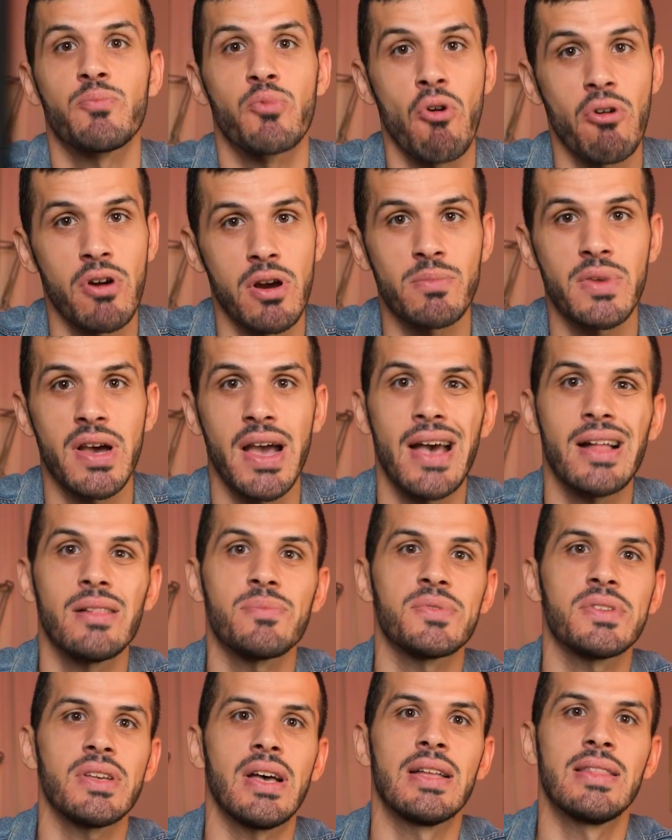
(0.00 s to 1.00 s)
program
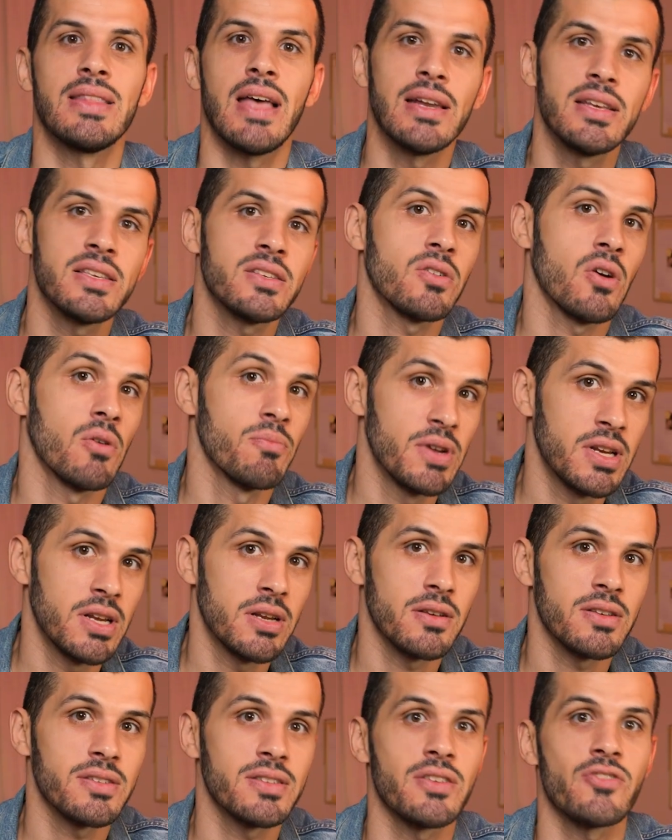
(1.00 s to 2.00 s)
helps analyze
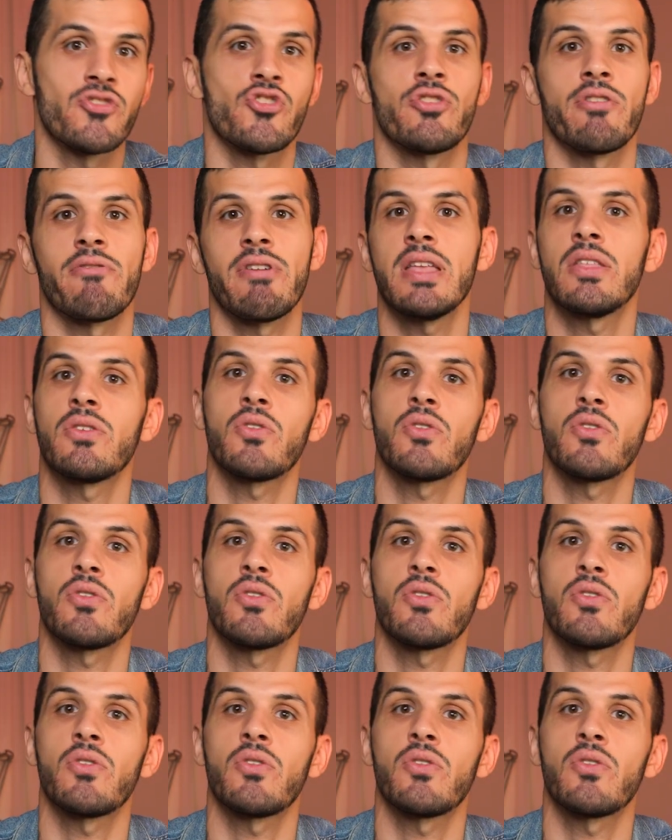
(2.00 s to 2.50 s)
competitors, generate